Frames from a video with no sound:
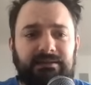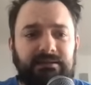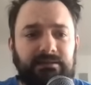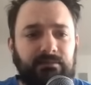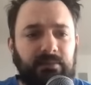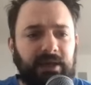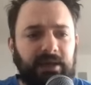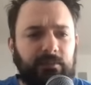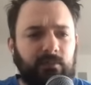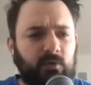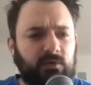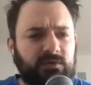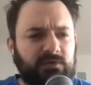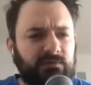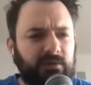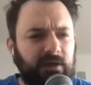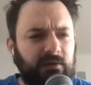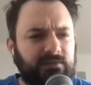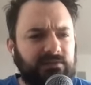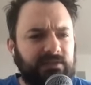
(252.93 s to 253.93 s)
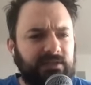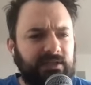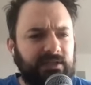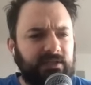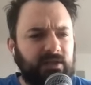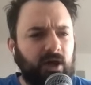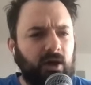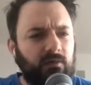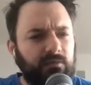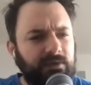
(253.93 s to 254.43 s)
like most I would say
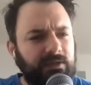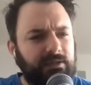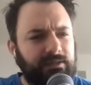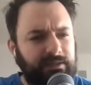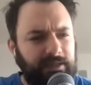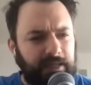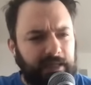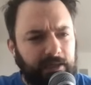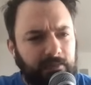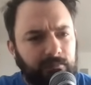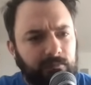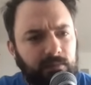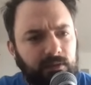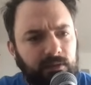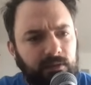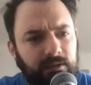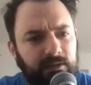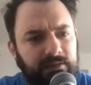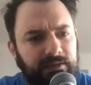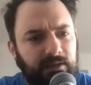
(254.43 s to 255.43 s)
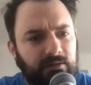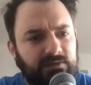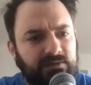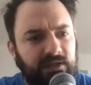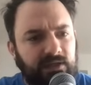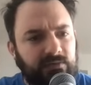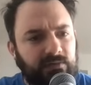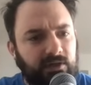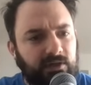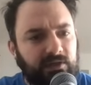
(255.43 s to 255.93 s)
coveted name that was
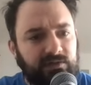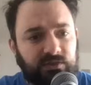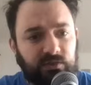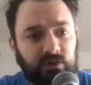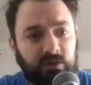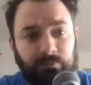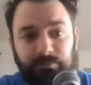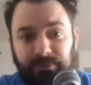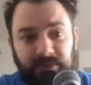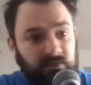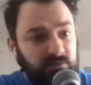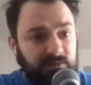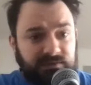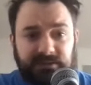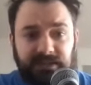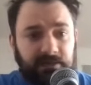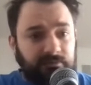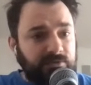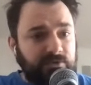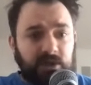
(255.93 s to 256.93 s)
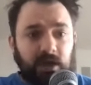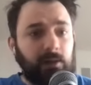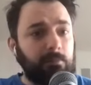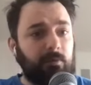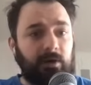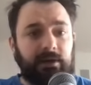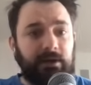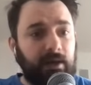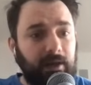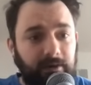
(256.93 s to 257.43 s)
out there, because you look, Bill doesn't have a job
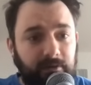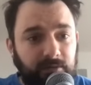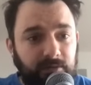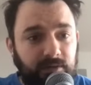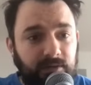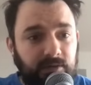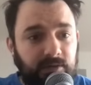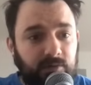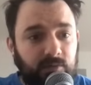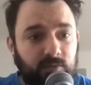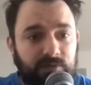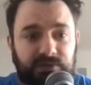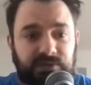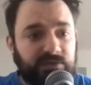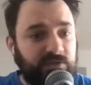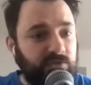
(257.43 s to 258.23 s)
right now, which is